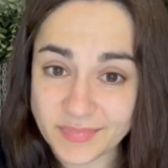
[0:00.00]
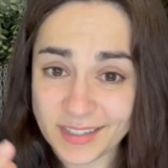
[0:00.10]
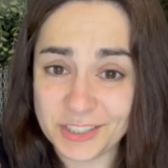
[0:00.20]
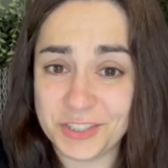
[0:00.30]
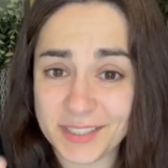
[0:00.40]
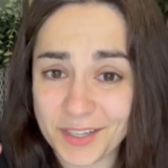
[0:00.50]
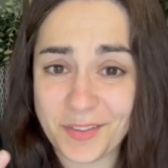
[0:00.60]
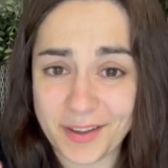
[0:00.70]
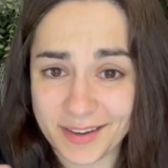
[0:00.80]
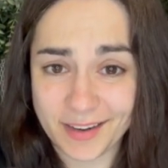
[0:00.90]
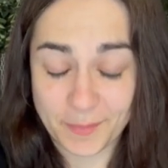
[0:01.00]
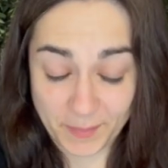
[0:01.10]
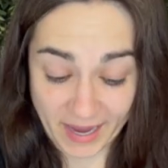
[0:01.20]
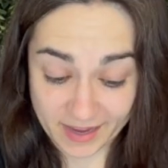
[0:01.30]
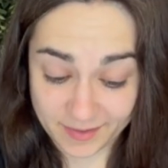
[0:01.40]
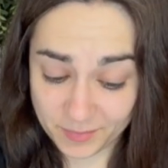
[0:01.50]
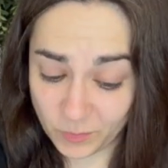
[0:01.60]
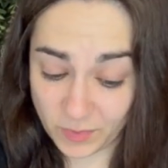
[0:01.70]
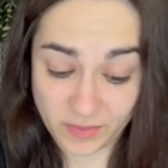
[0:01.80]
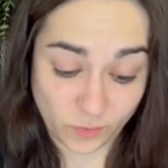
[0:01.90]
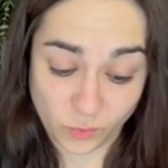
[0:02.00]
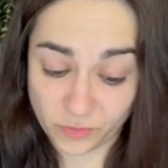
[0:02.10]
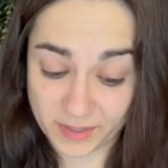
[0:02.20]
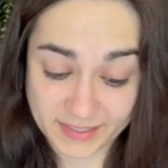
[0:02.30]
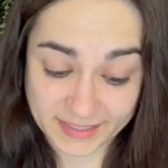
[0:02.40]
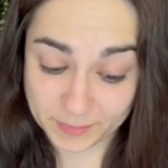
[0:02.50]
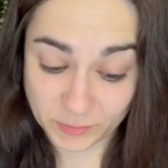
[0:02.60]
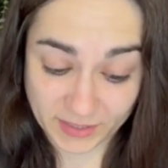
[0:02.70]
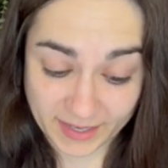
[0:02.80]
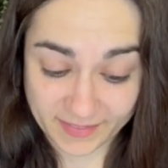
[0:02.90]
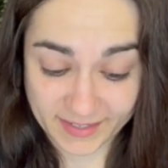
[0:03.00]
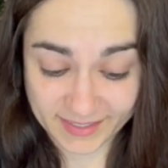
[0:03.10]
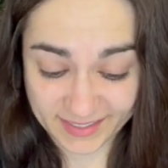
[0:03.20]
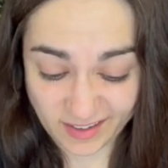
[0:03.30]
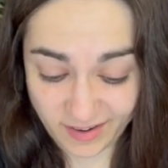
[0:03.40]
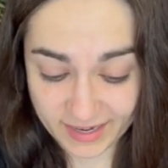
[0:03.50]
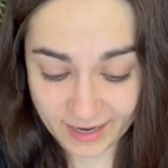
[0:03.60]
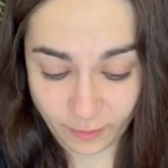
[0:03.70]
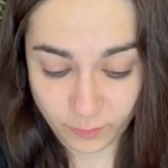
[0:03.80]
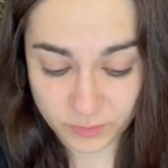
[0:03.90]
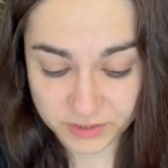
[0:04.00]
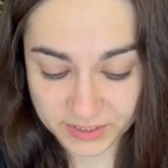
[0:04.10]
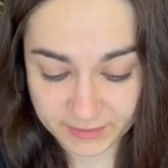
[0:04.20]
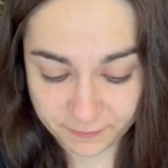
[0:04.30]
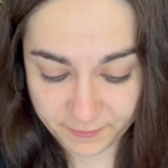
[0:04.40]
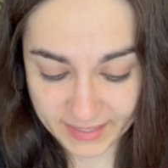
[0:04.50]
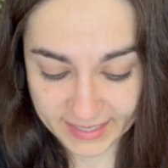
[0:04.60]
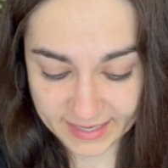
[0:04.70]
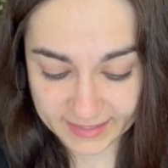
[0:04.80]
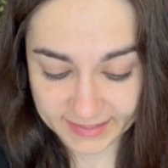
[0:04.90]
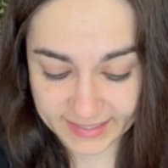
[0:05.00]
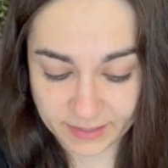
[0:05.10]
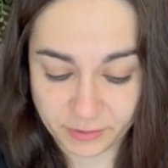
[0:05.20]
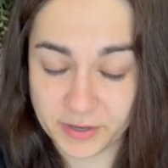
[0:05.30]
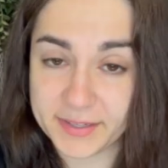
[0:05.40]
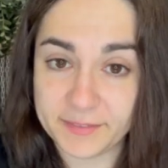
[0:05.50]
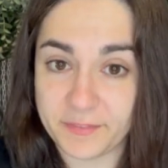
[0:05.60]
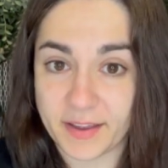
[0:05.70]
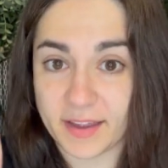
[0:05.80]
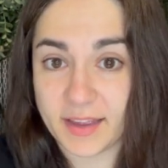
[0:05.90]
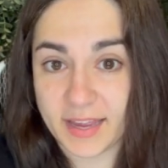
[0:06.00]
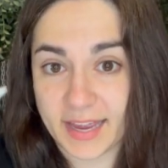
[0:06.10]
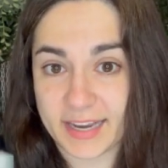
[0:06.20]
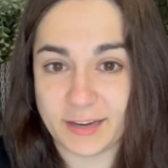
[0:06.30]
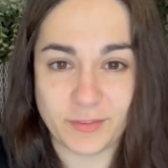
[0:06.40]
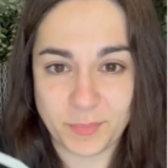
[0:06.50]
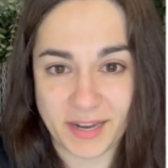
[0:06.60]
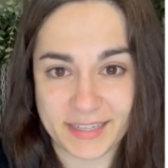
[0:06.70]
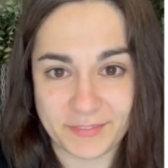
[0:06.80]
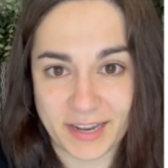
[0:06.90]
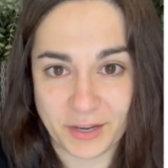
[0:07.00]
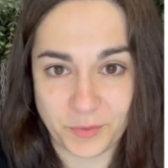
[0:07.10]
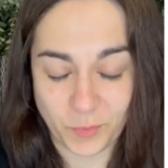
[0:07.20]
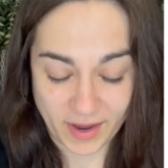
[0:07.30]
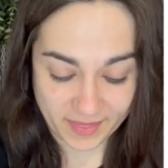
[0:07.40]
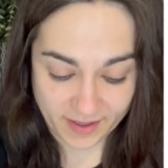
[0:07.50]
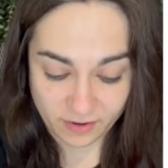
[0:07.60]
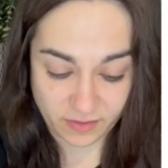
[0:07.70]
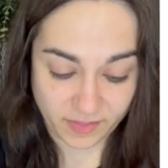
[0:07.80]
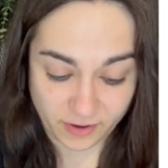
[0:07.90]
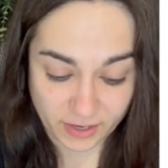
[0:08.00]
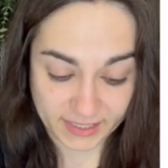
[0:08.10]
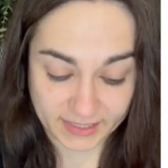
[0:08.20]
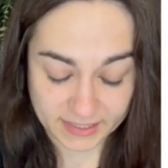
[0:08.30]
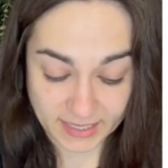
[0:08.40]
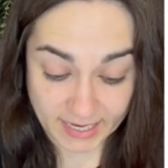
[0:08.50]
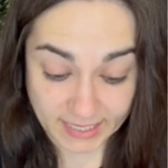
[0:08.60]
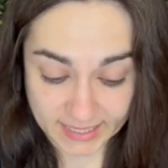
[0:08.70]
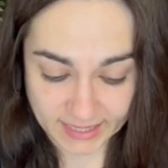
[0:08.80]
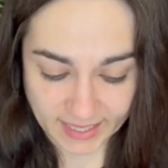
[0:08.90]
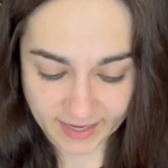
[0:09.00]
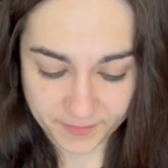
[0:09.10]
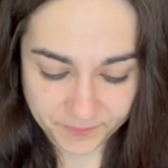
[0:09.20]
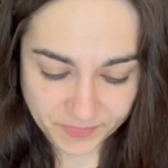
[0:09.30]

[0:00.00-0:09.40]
just so that I can compare them, and with ordering decimals like this, it's kind of helpful to just fill in zeros for any of the place value where there isn't anything there.